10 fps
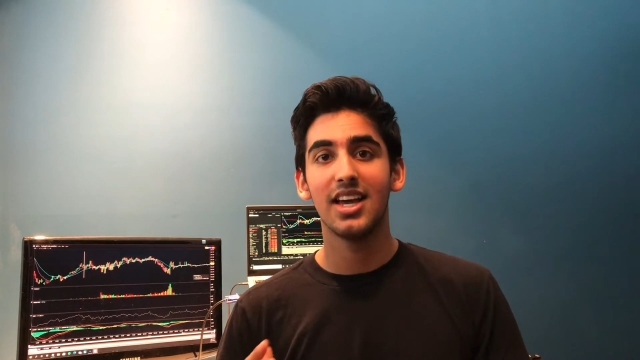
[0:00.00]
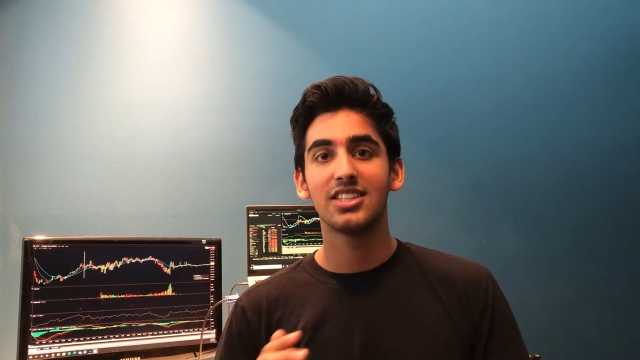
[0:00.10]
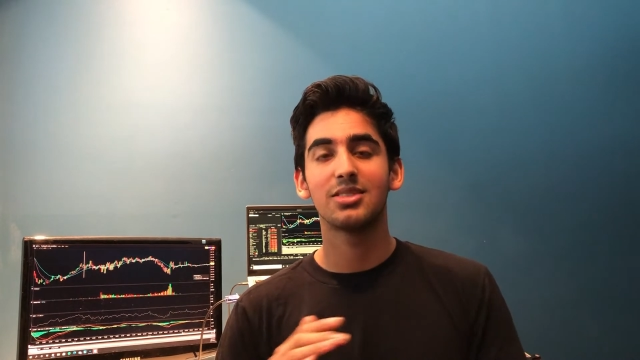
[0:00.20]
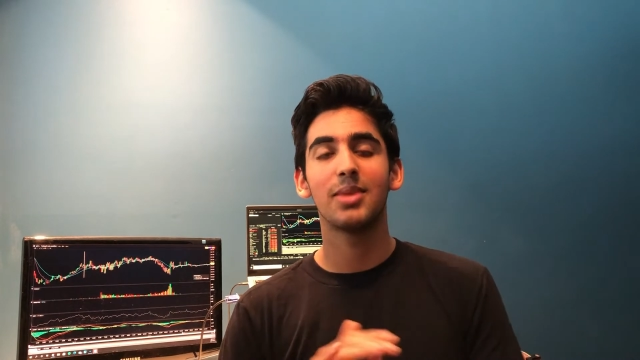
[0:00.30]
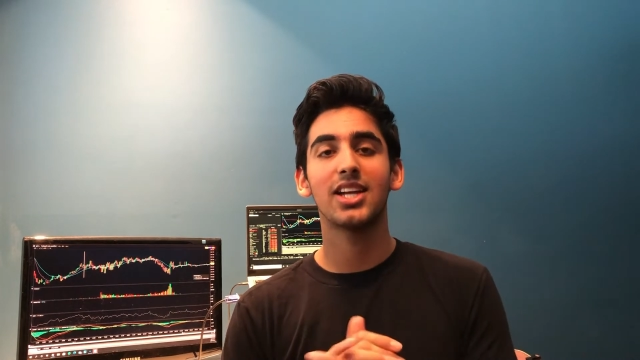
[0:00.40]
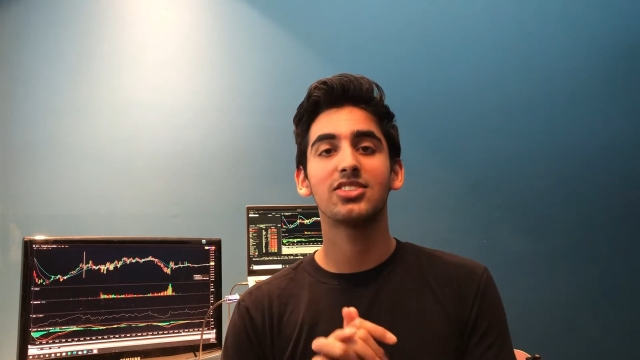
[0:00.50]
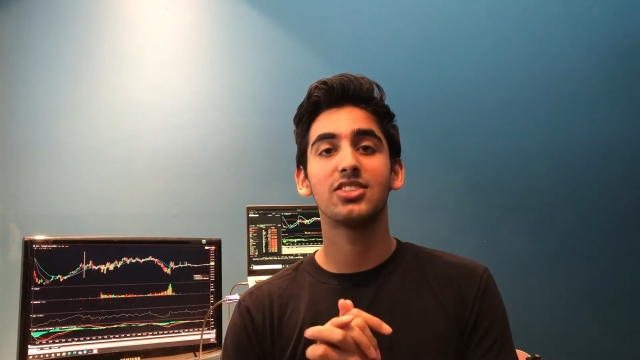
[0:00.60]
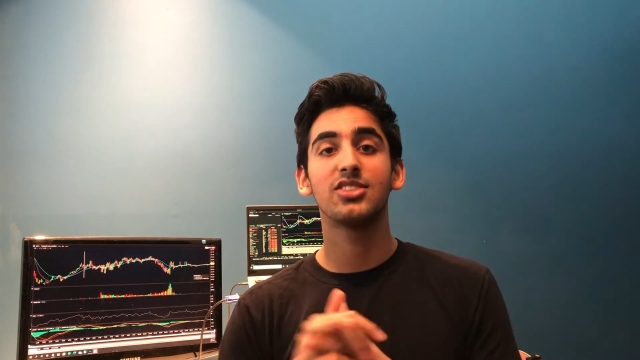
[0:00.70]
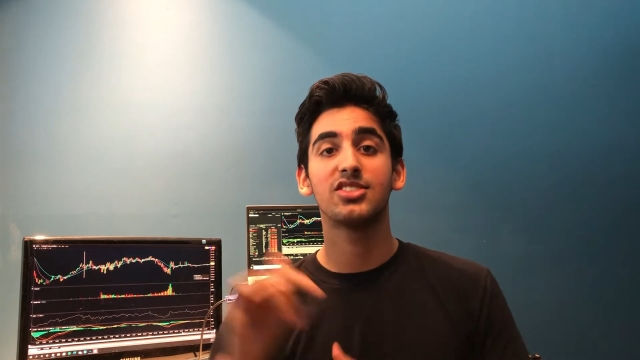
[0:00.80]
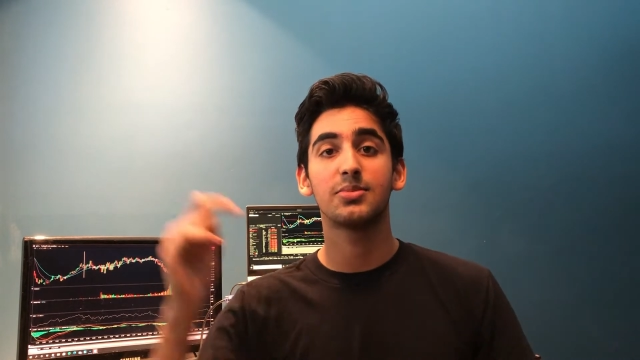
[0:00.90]
So make sure
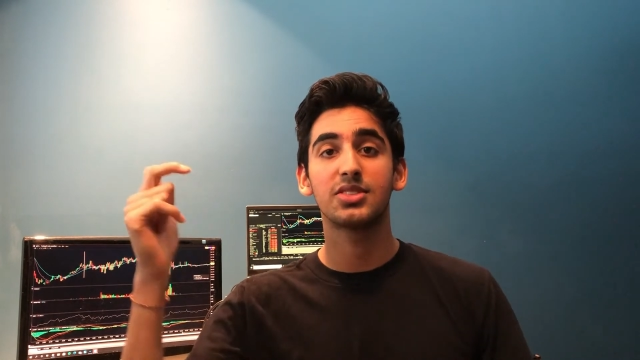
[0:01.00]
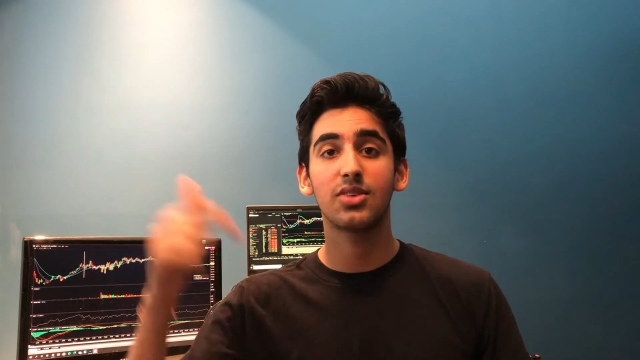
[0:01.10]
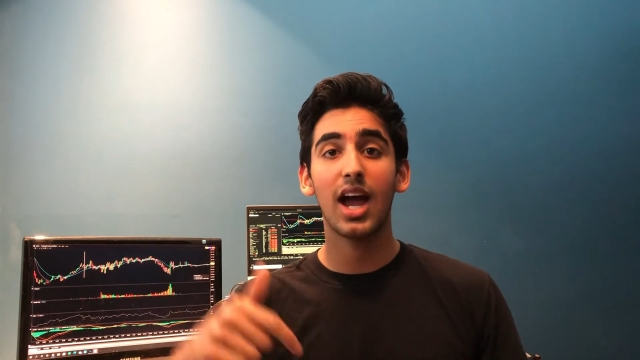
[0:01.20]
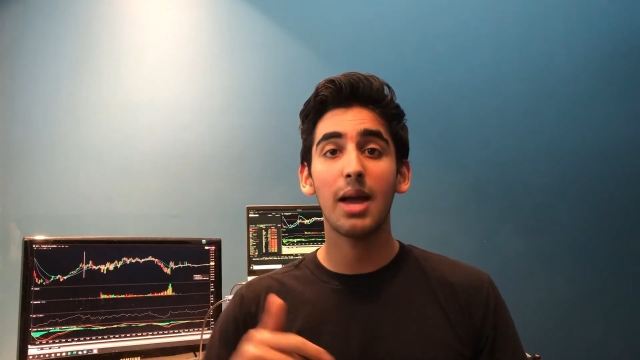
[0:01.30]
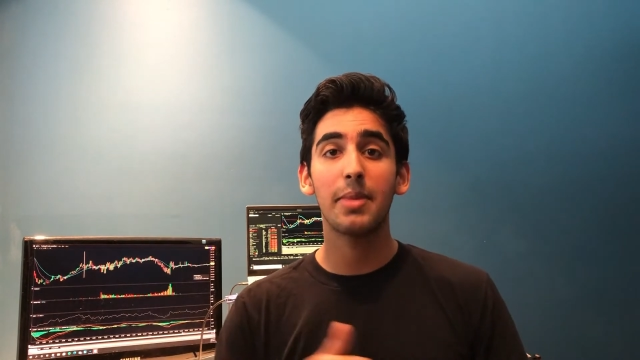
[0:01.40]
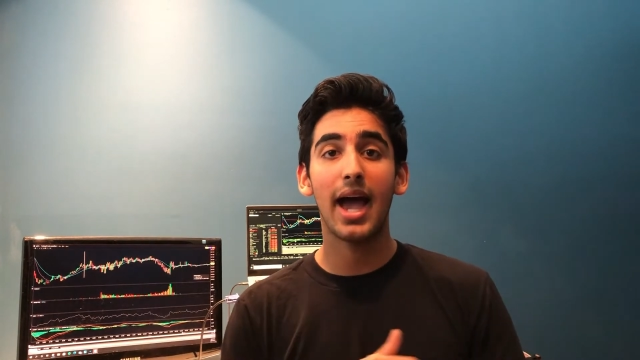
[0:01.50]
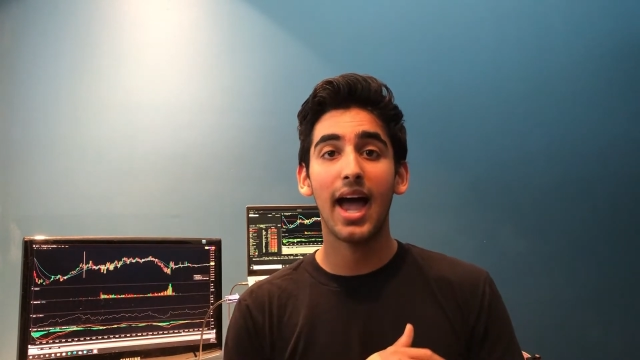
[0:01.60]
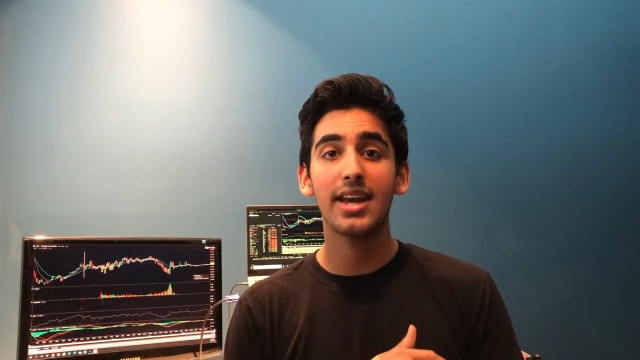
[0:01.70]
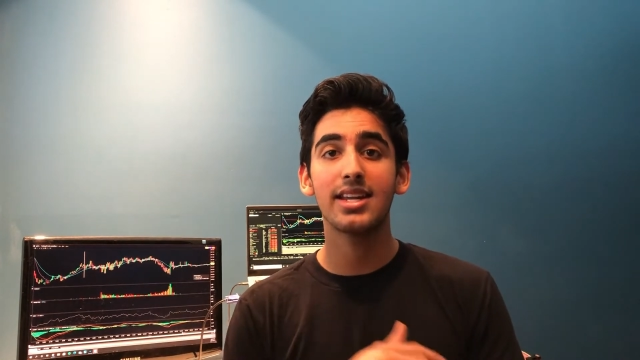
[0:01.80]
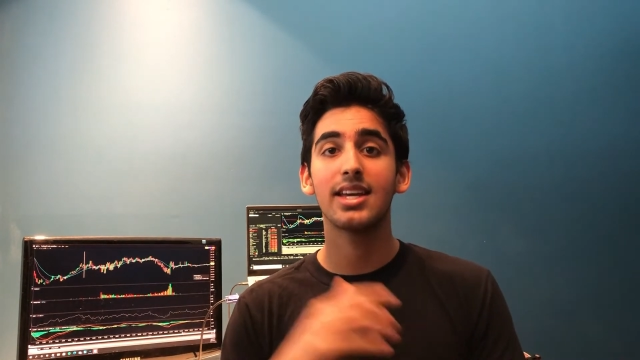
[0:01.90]
you subscribe
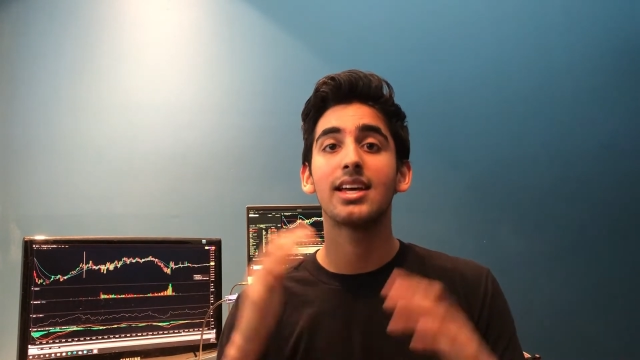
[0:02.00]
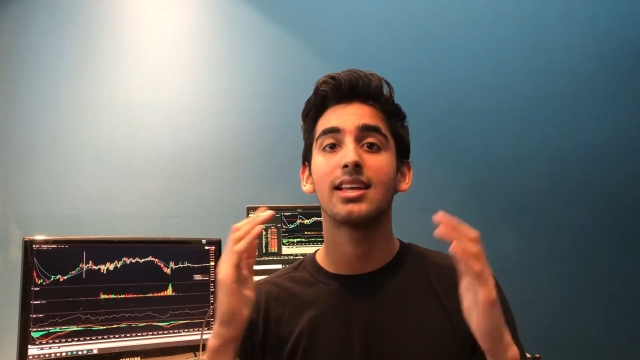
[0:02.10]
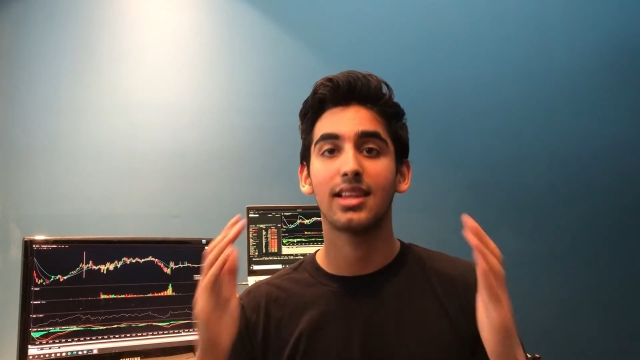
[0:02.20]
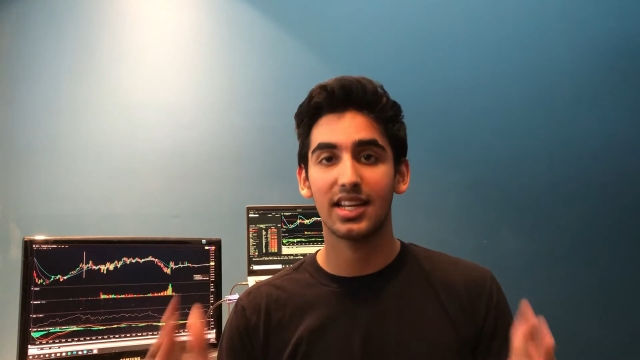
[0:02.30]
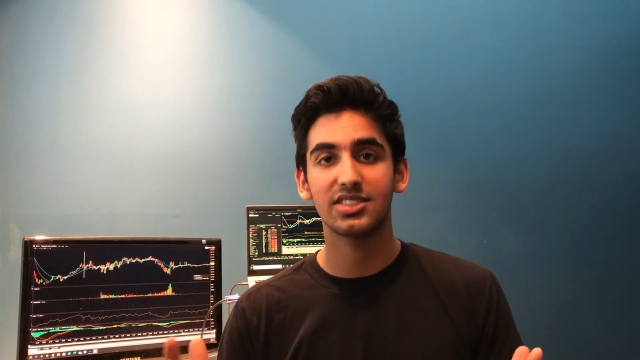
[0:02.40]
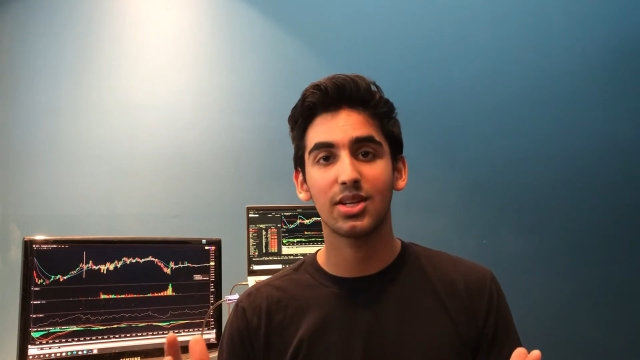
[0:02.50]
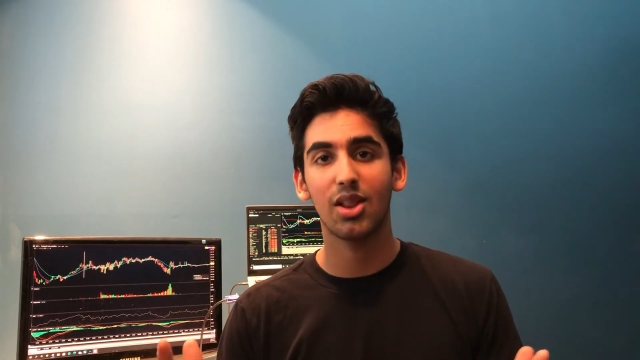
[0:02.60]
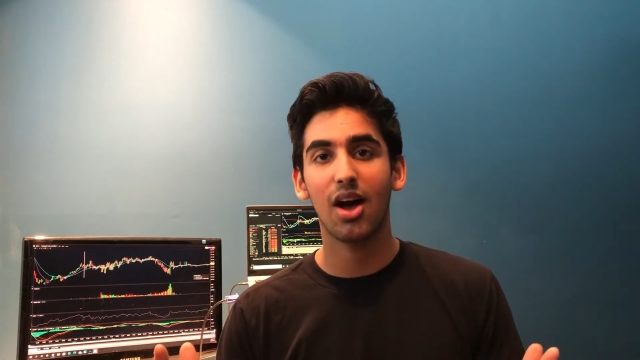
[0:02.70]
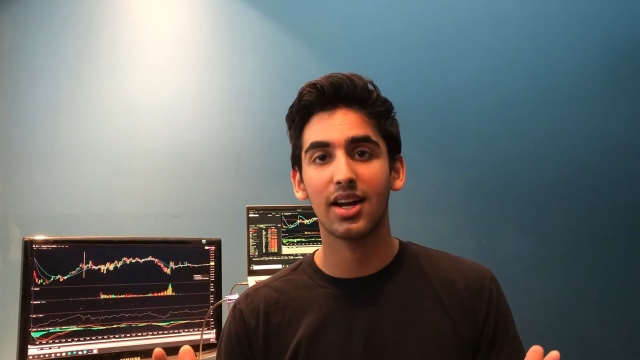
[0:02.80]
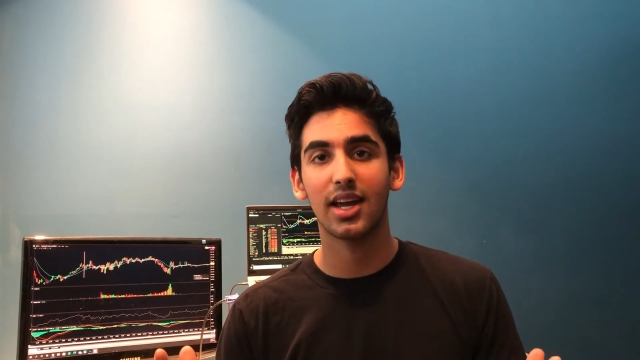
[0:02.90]
and let's
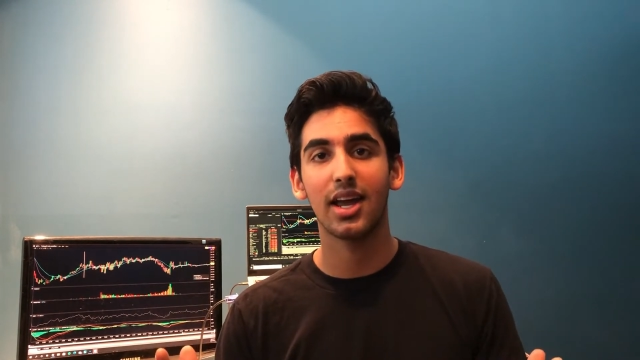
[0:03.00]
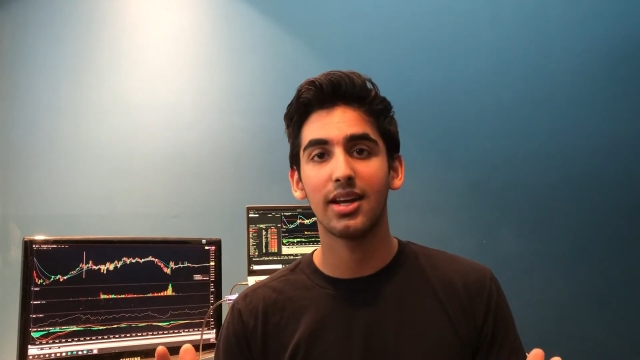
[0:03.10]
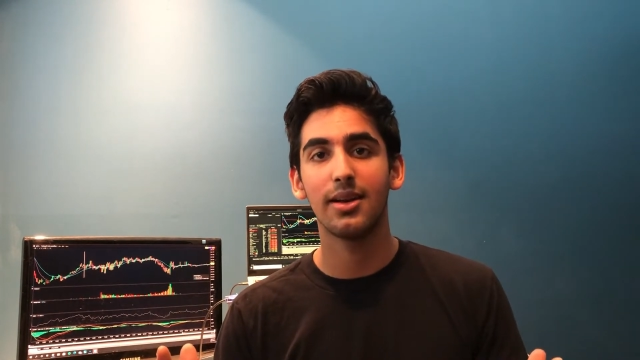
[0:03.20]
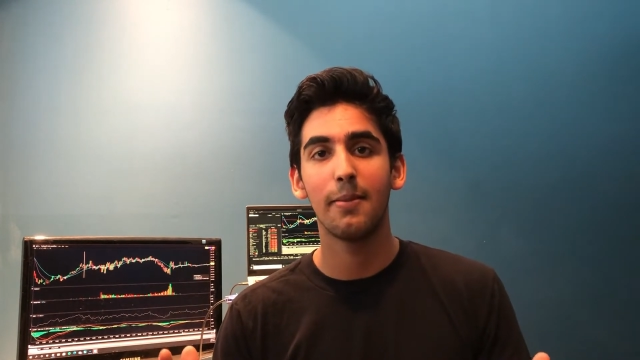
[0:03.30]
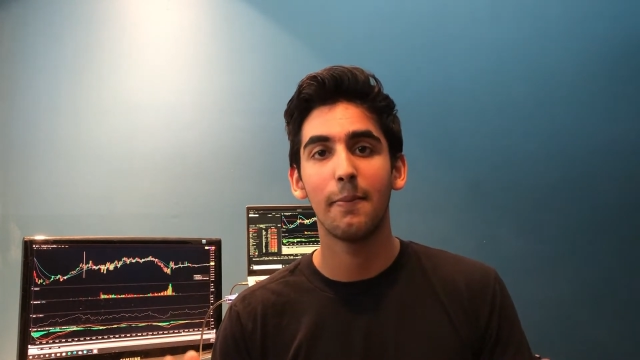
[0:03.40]
clock in.